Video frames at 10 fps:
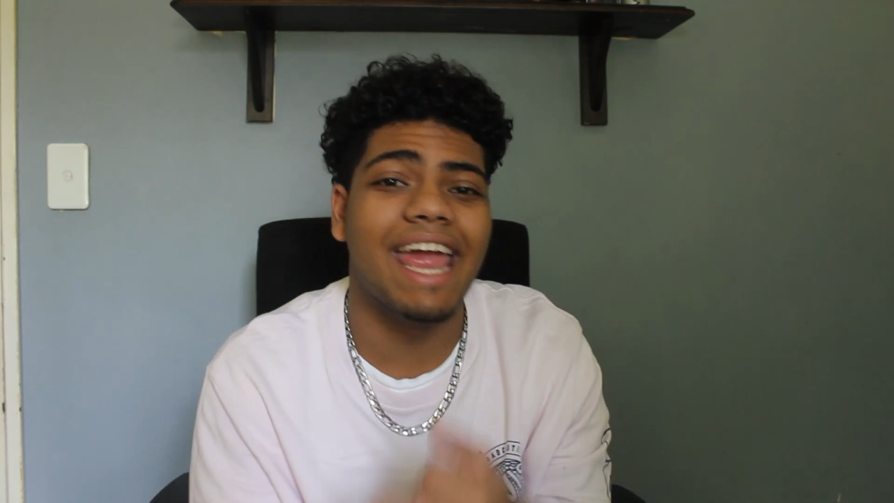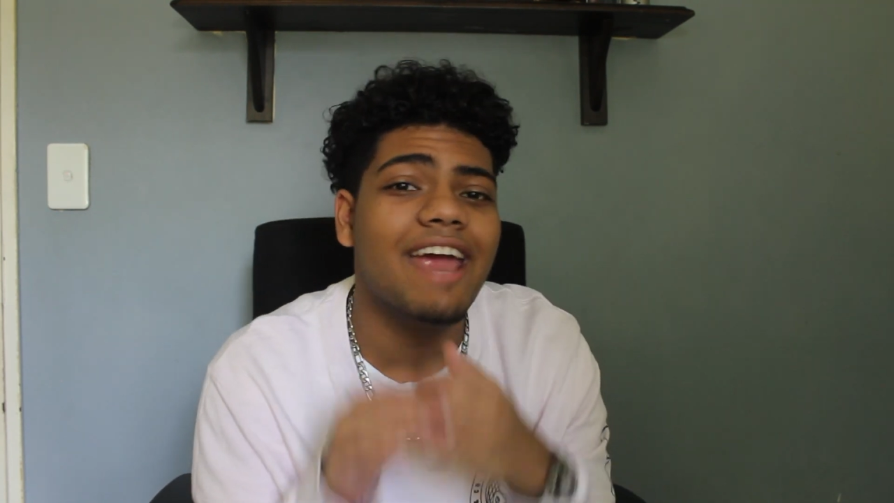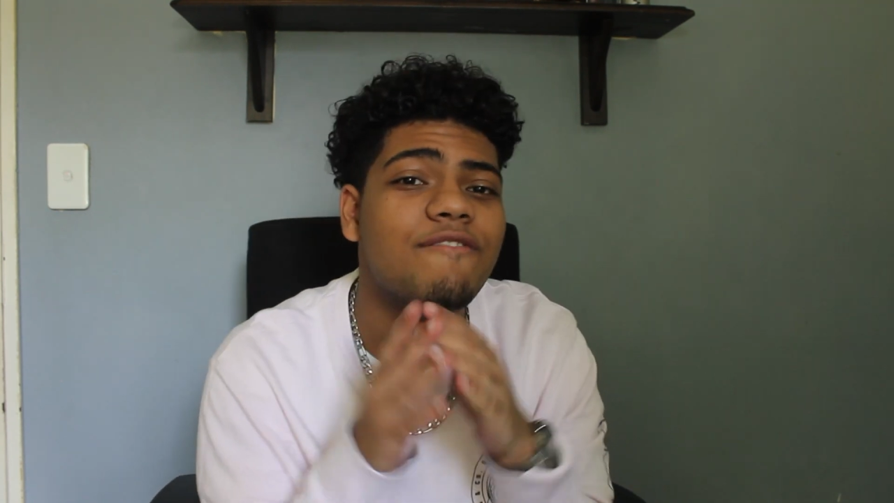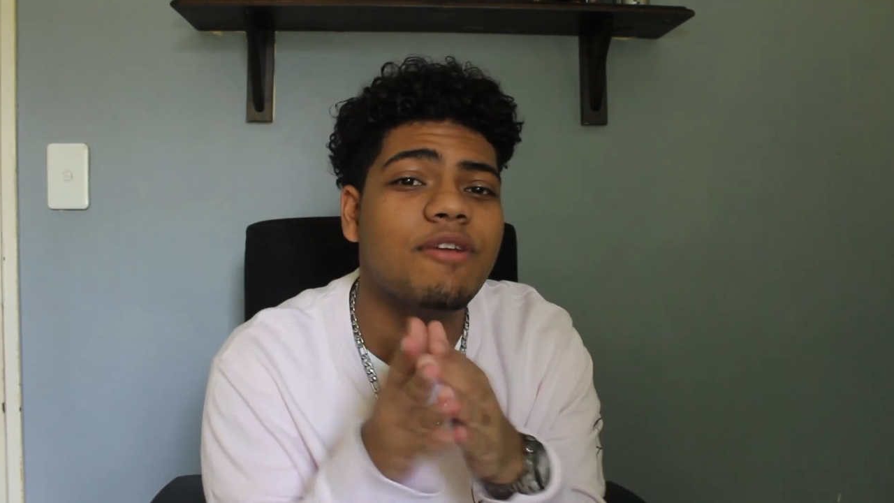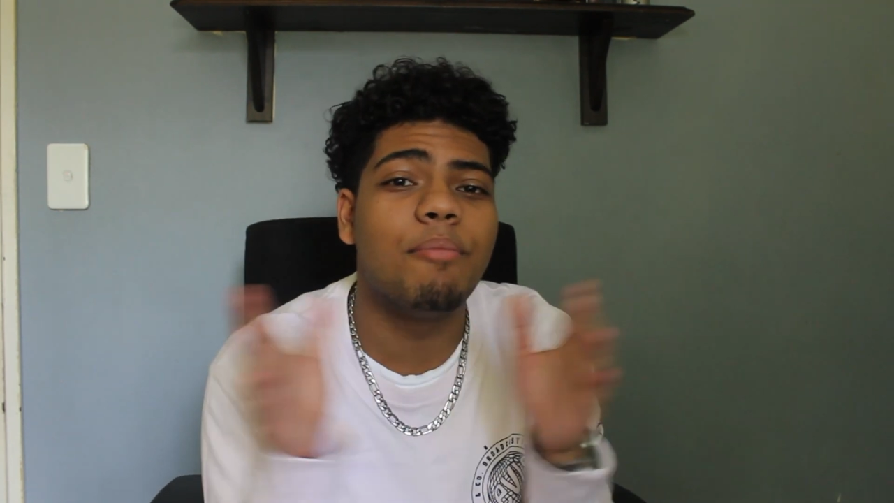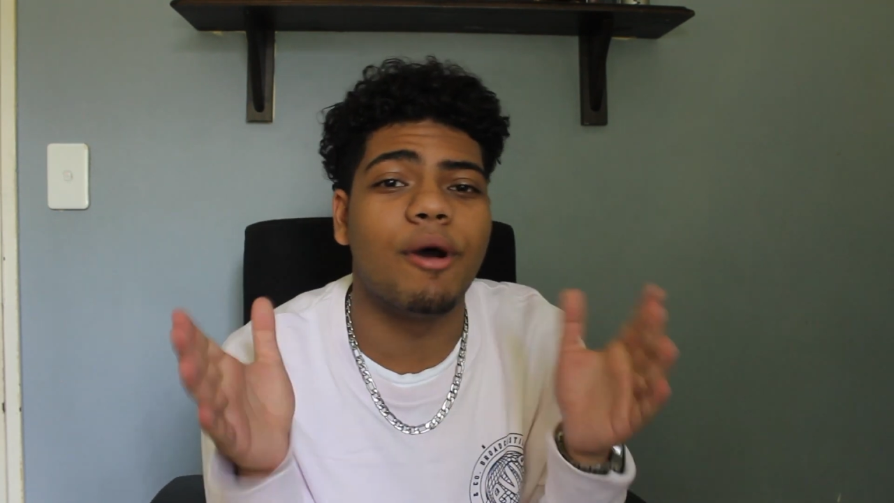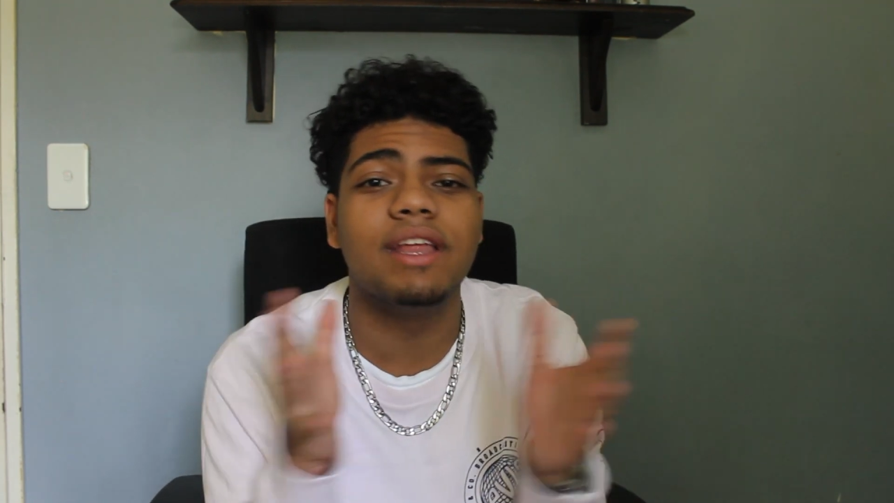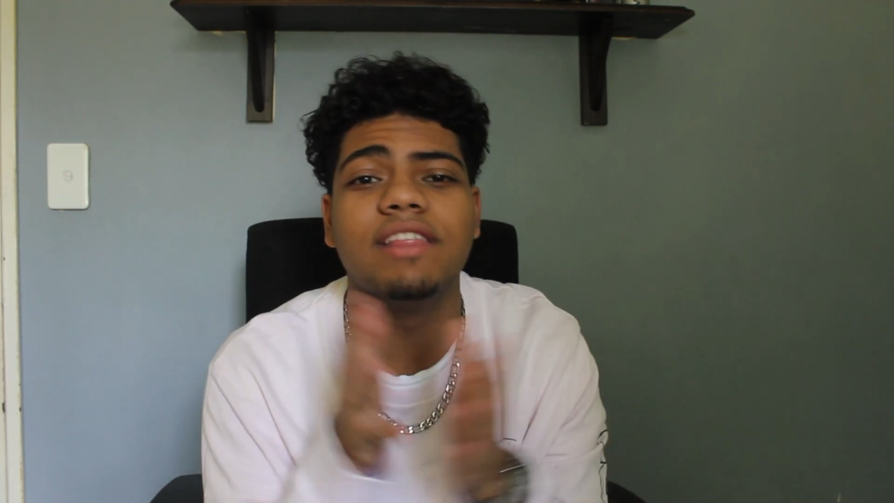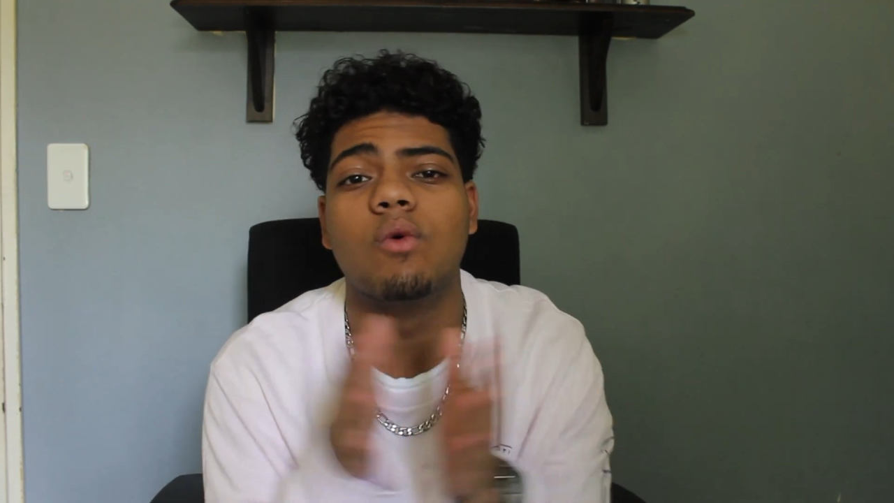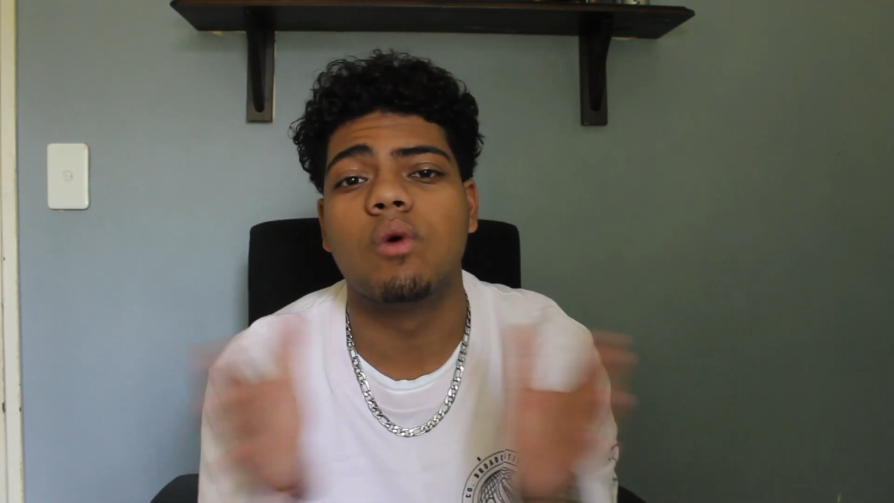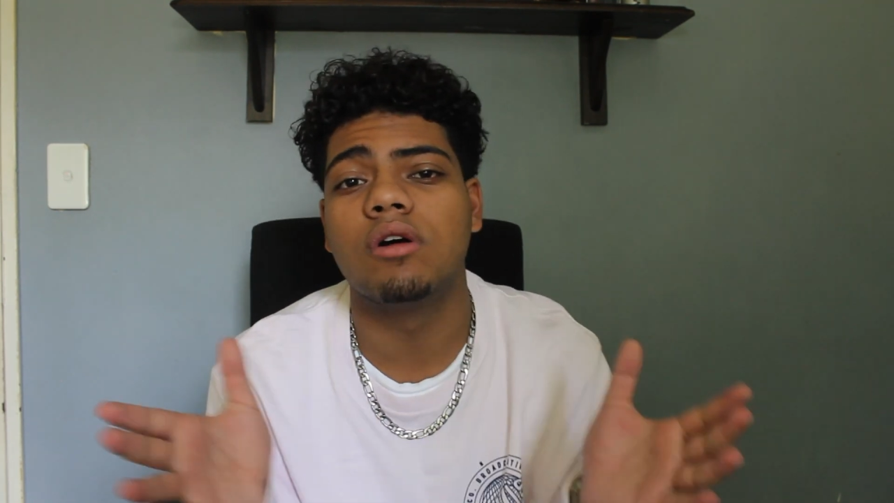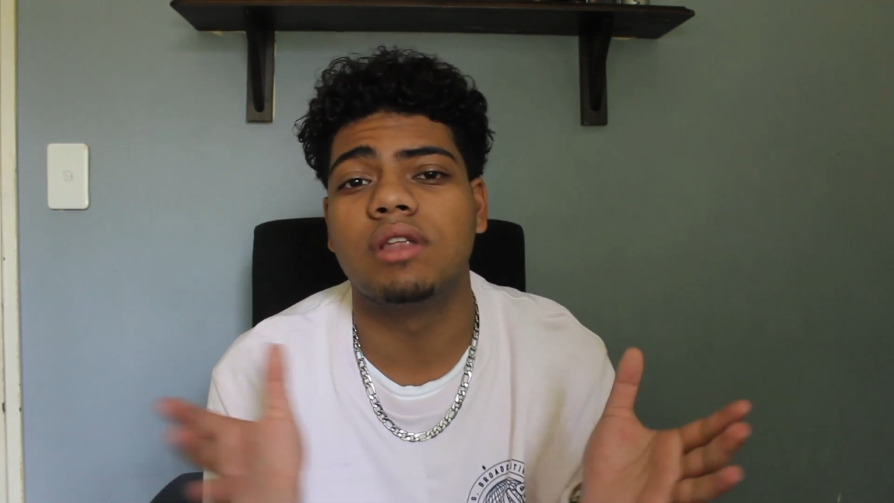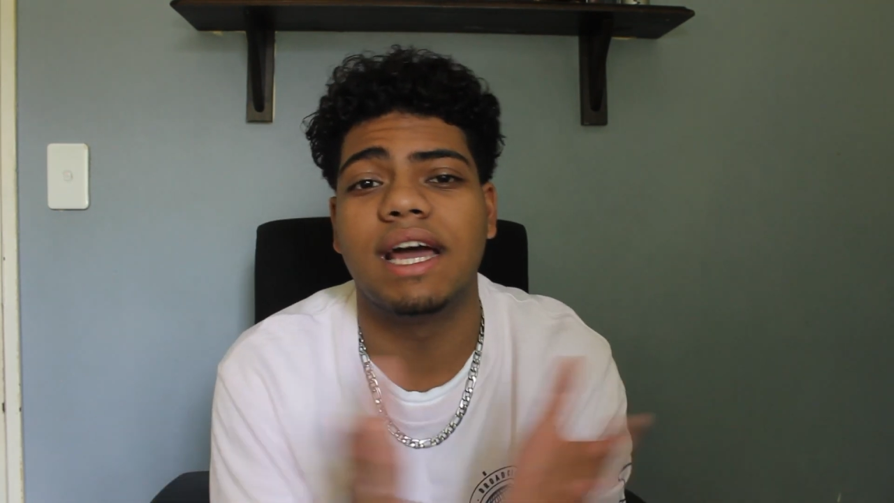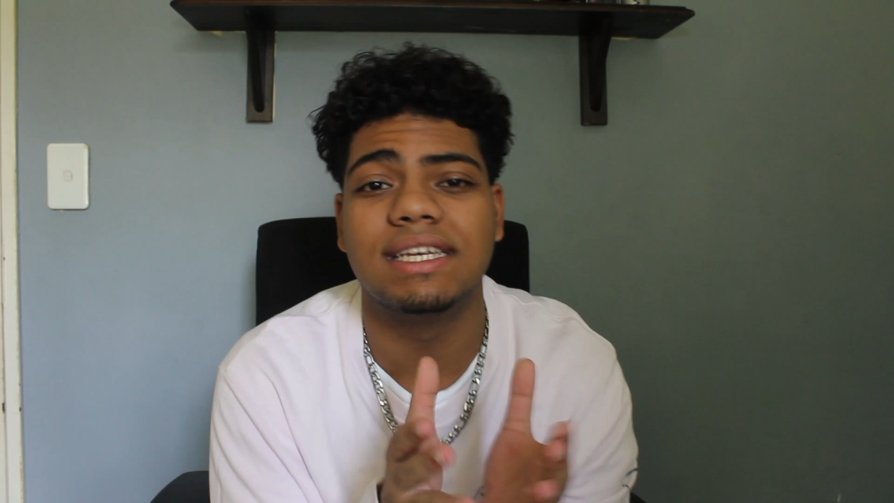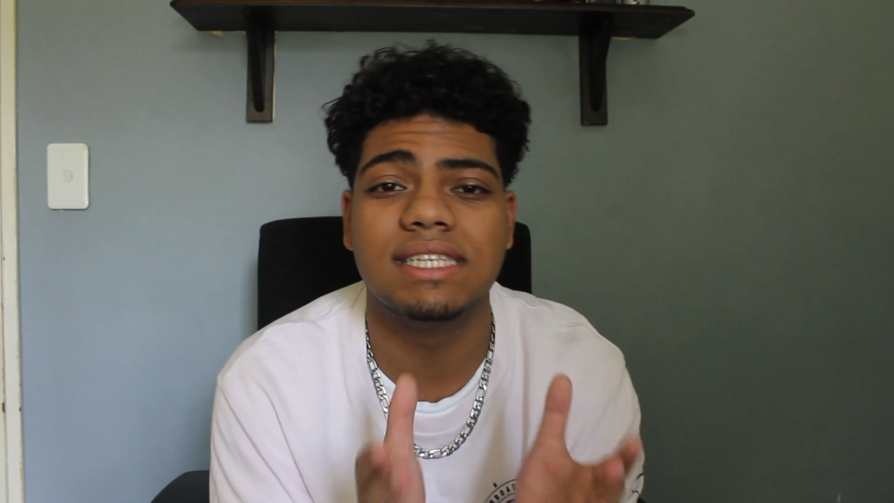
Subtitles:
everybody in the world has